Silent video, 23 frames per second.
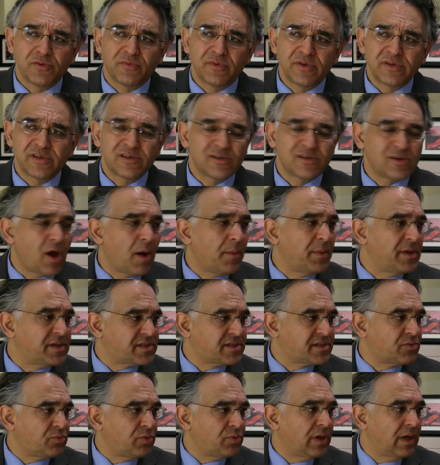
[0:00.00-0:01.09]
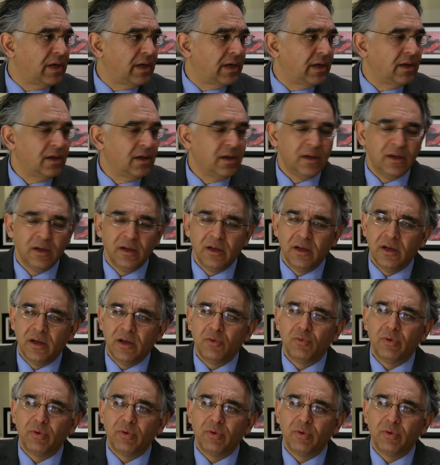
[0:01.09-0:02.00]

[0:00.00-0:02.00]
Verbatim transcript: of the Islamist really yeah.